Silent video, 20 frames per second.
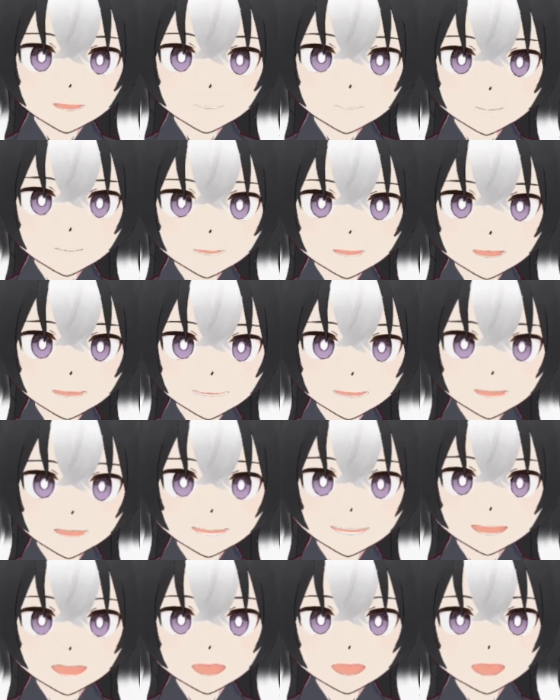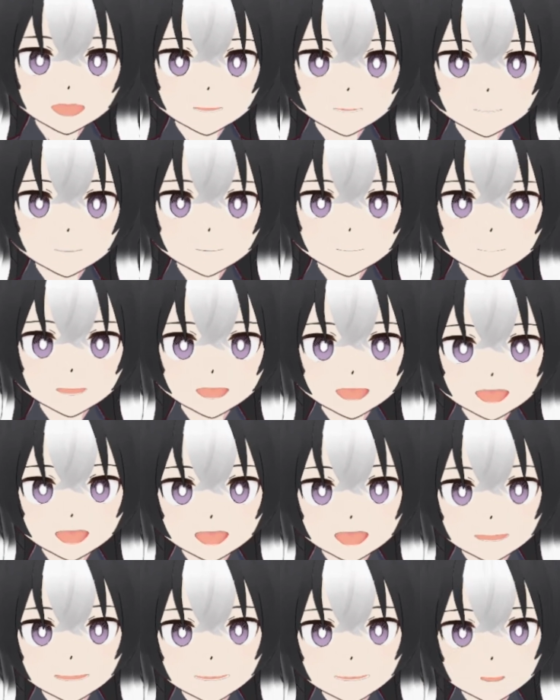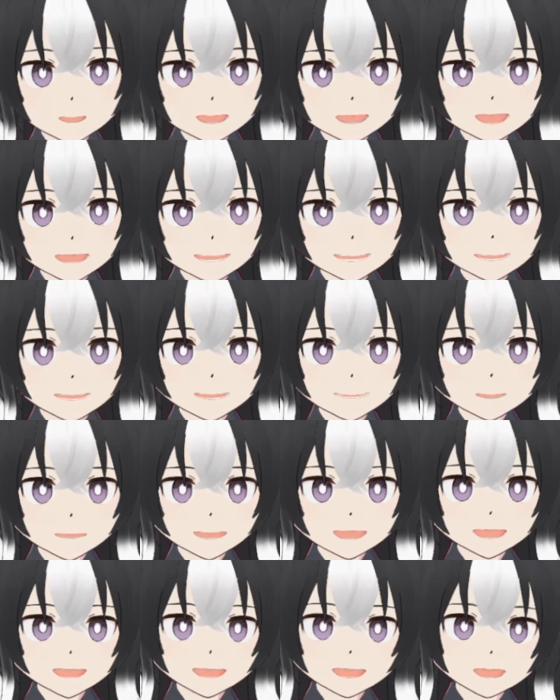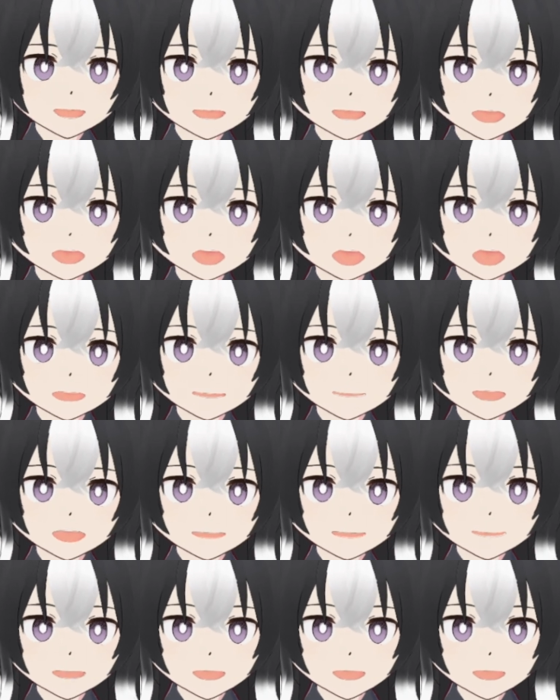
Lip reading: BGM. I selected that track because I